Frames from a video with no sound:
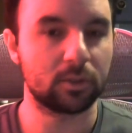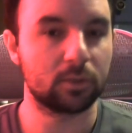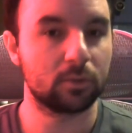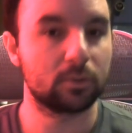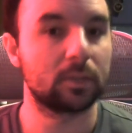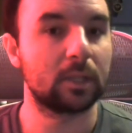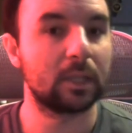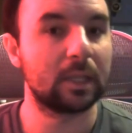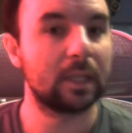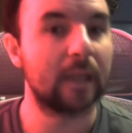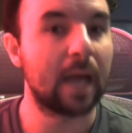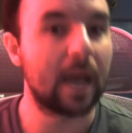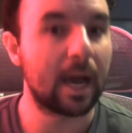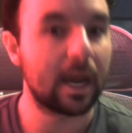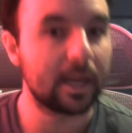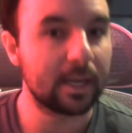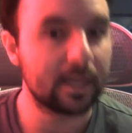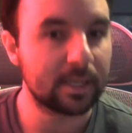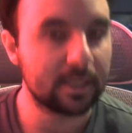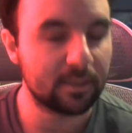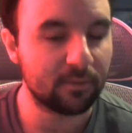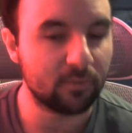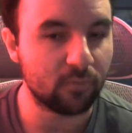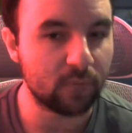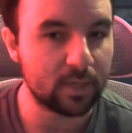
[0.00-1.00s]
There's a lot
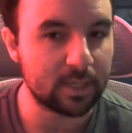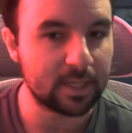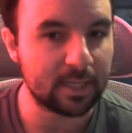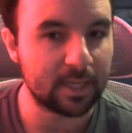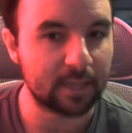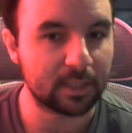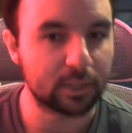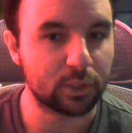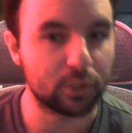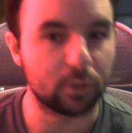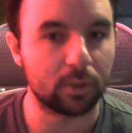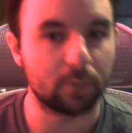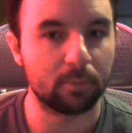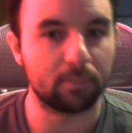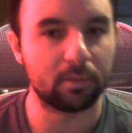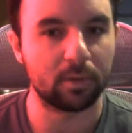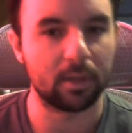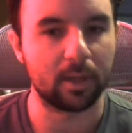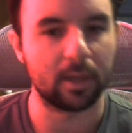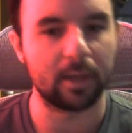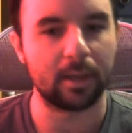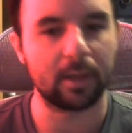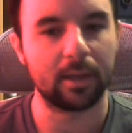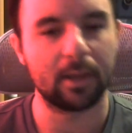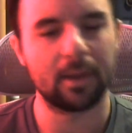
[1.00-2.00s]
of different decks you can
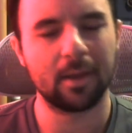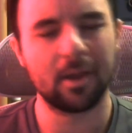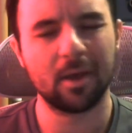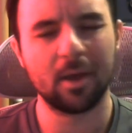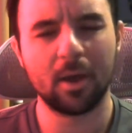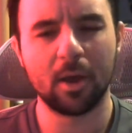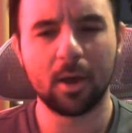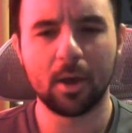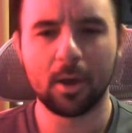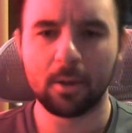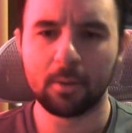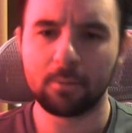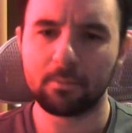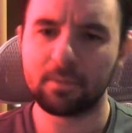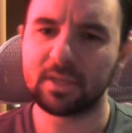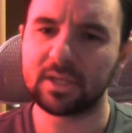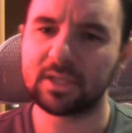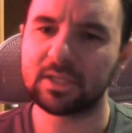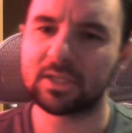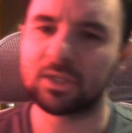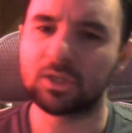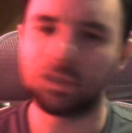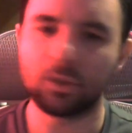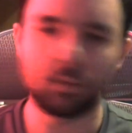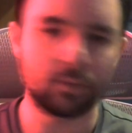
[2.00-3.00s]
play. But
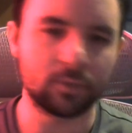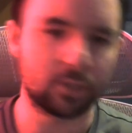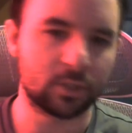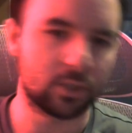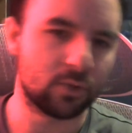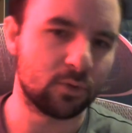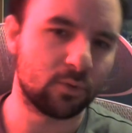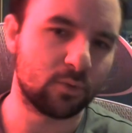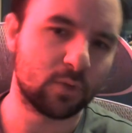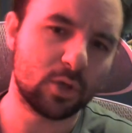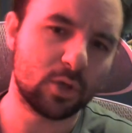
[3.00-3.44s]
Zuzu,